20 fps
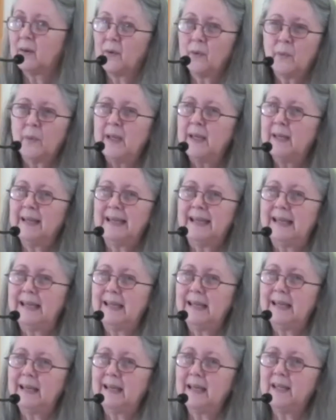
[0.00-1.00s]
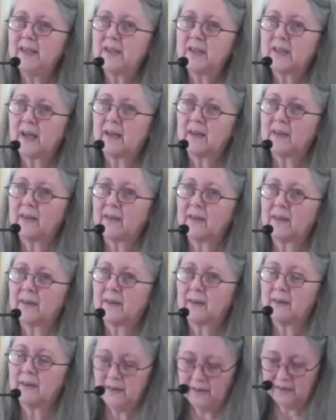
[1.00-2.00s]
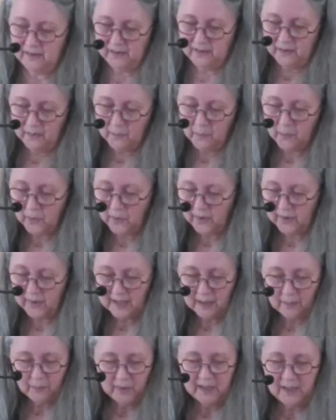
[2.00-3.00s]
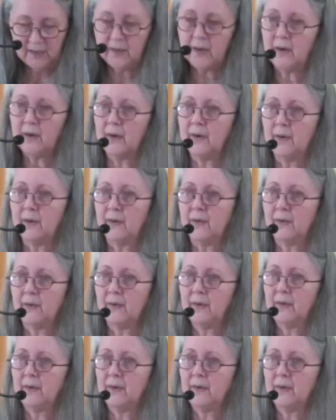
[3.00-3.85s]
We need each other more than we know,